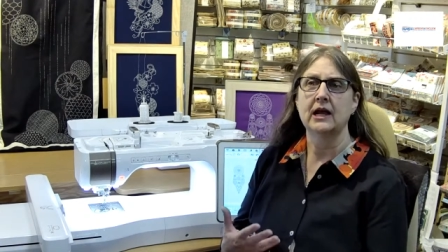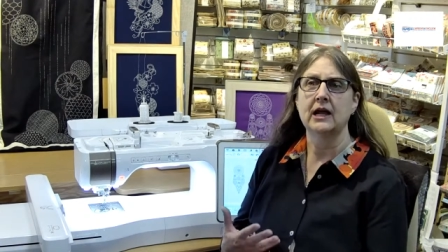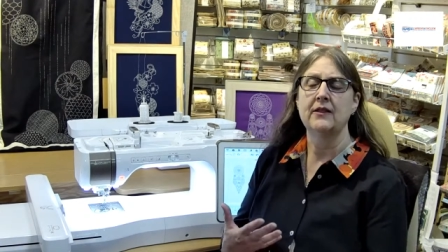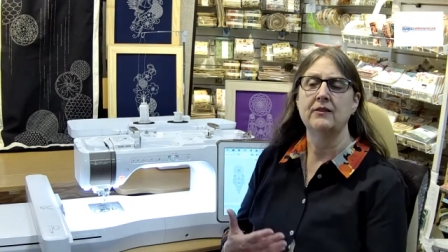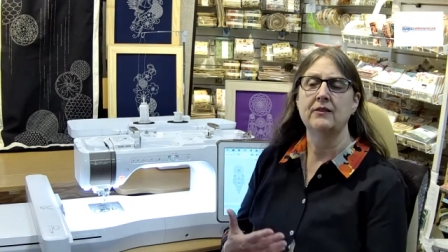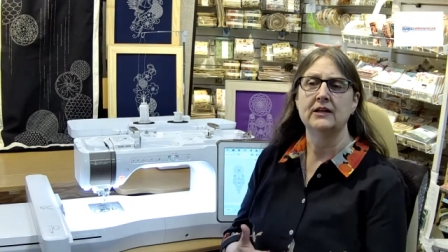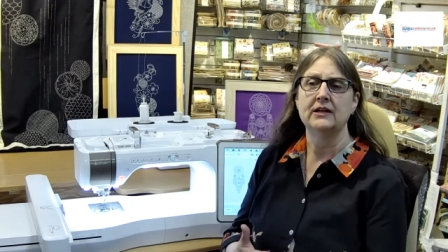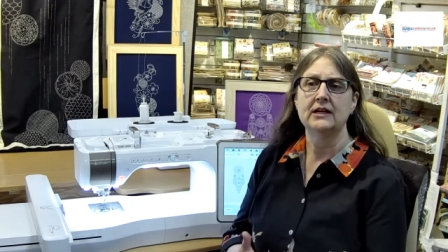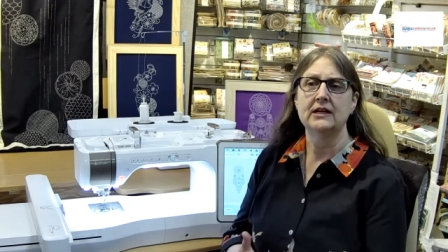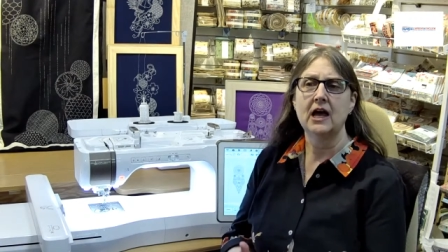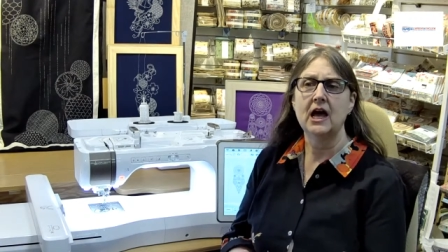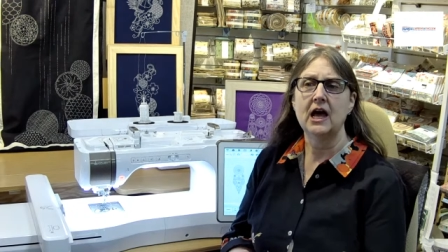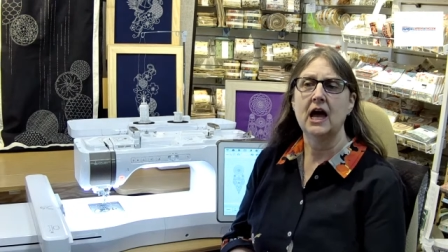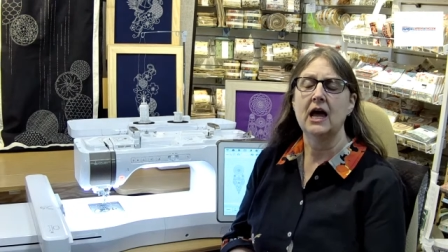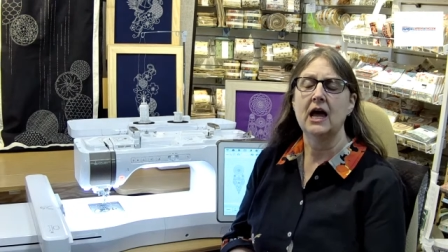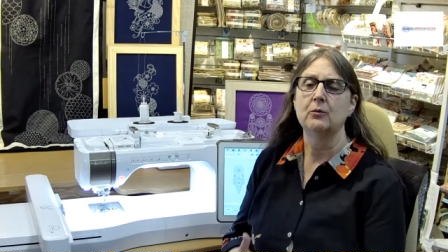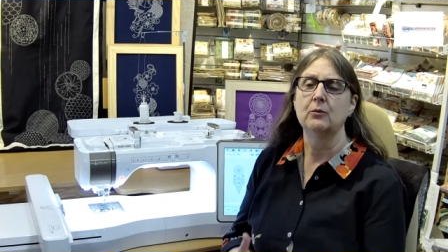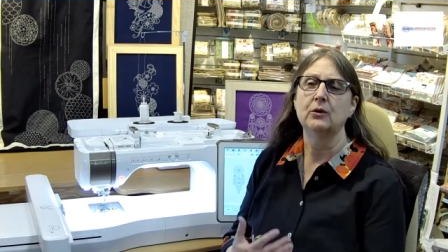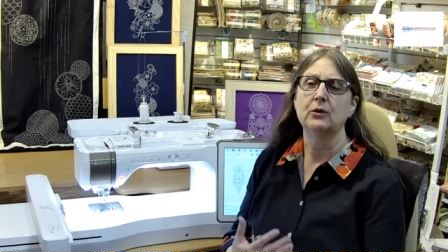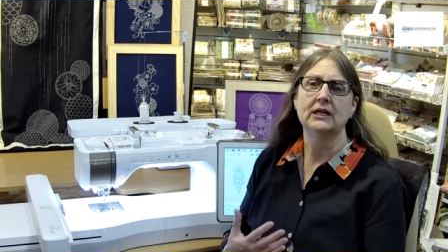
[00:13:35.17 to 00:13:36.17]
and the
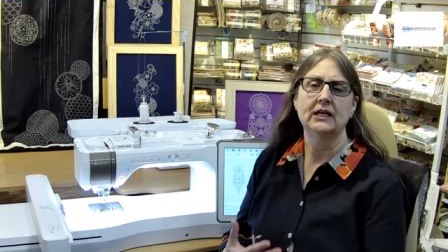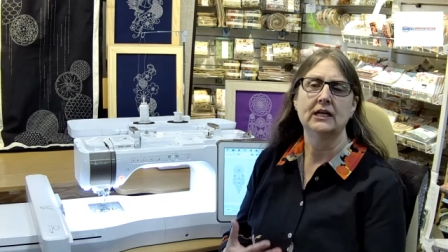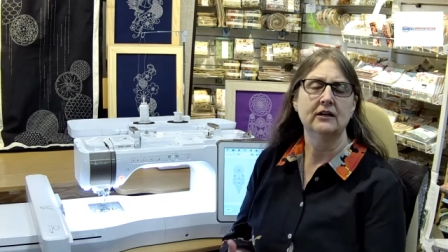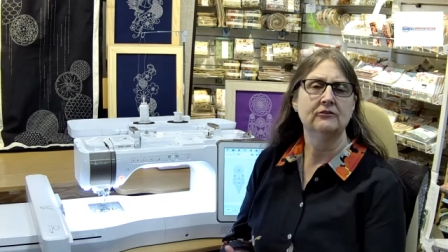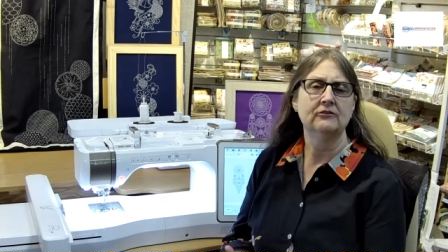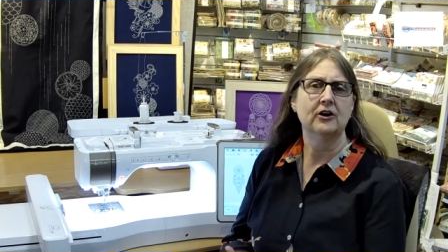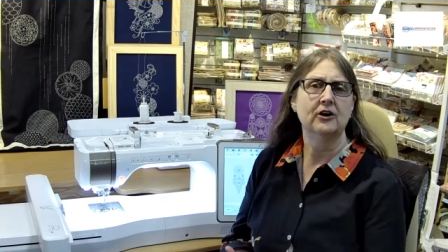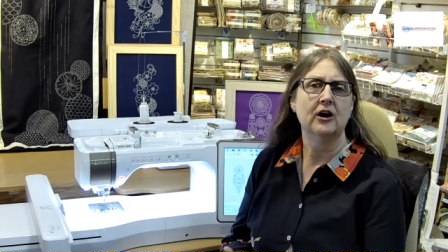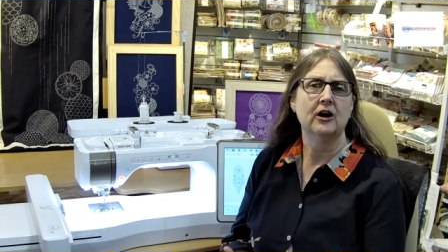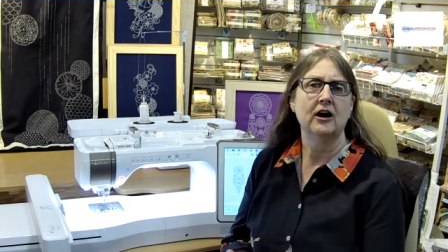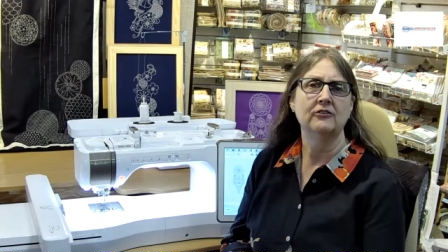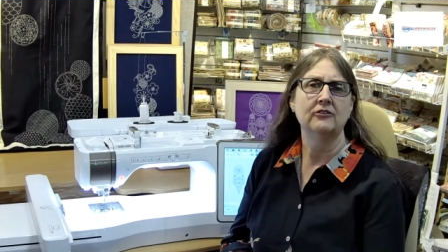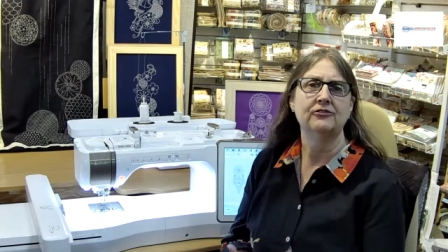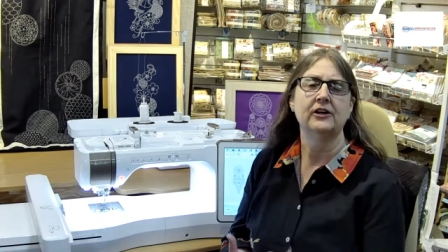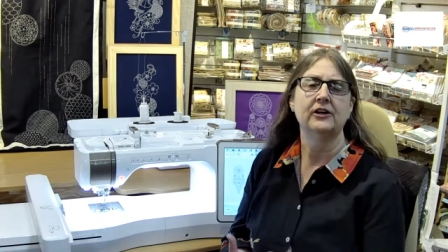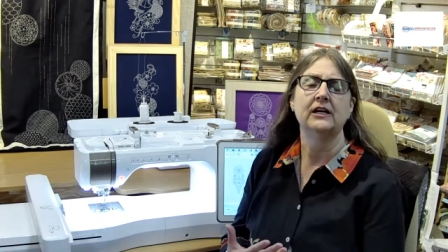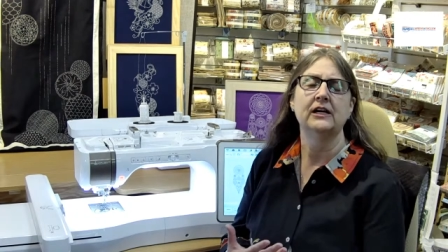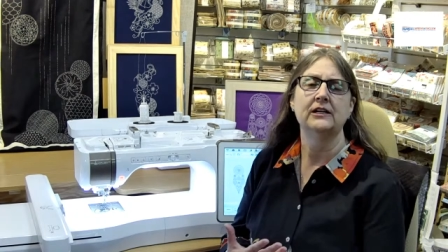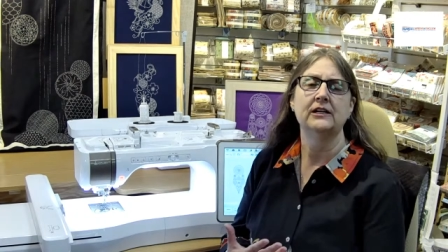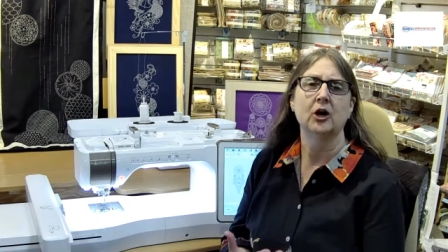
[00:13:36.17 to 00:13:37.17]
dye would give off
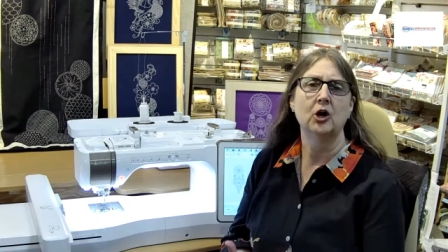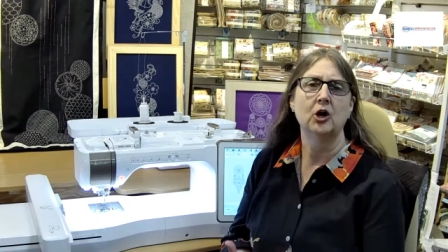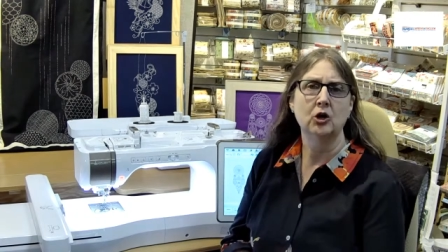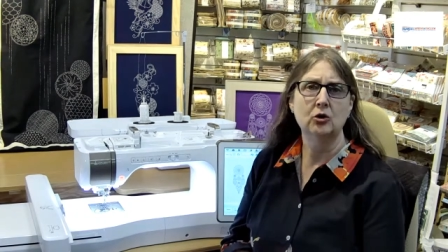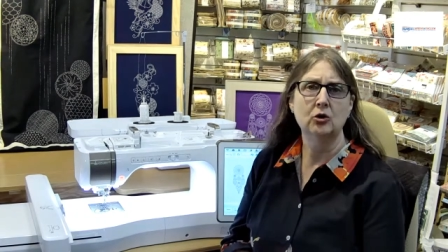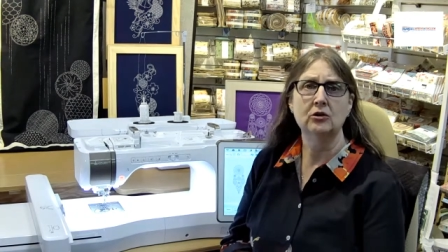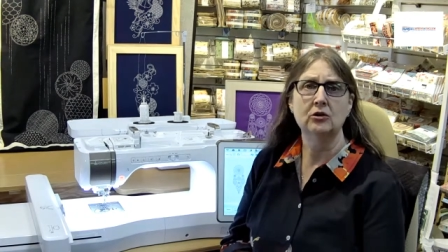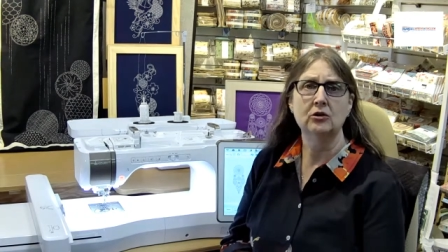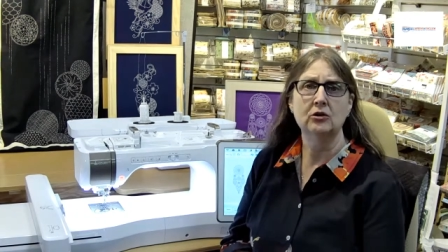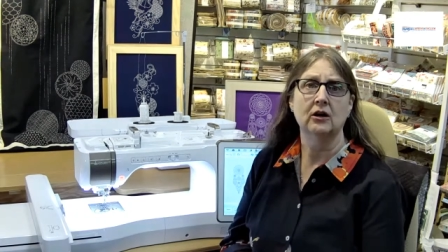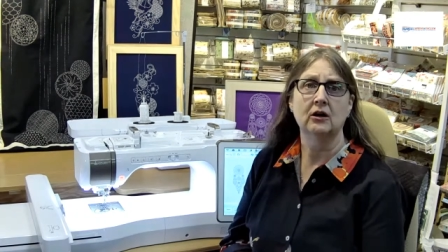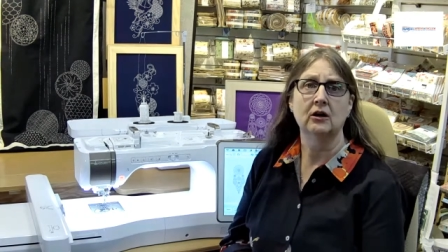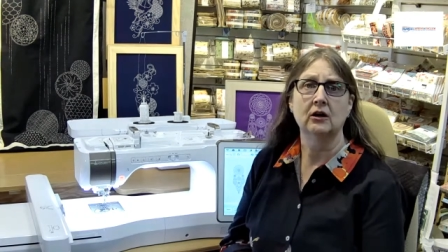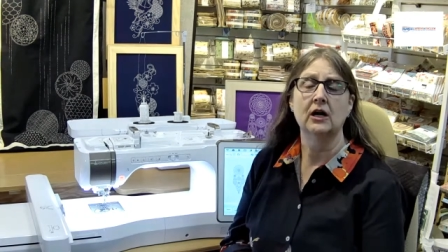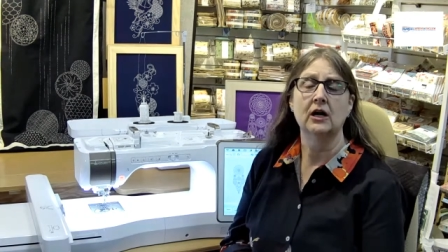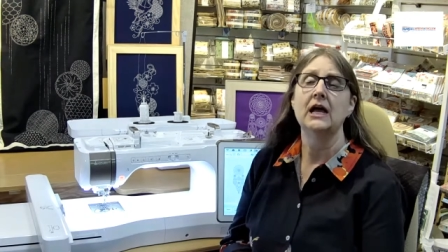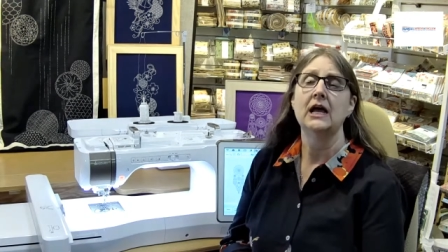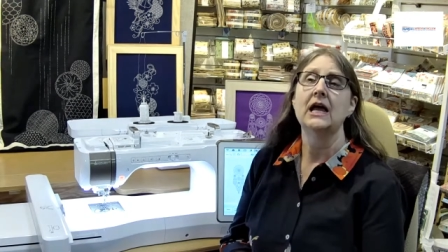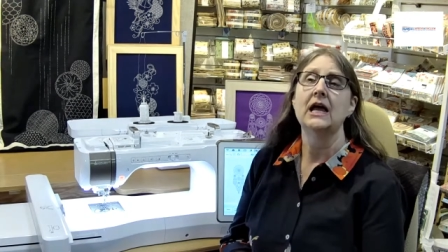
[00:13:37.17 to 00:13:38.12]
an odor